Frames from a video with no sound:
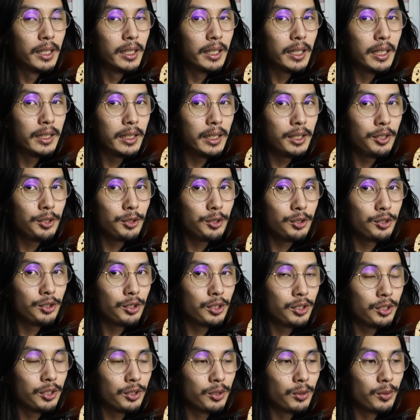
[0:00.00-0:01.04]
And then you're
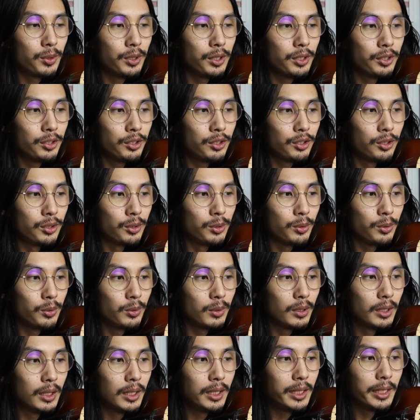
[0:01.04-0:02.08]
just going to
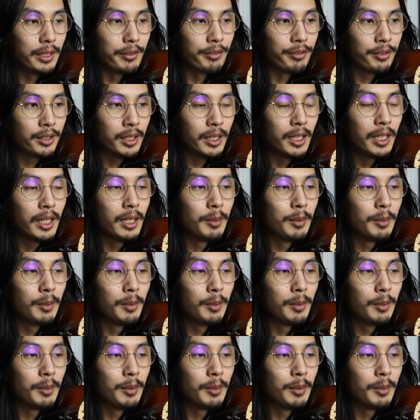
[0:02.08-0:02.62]
lift.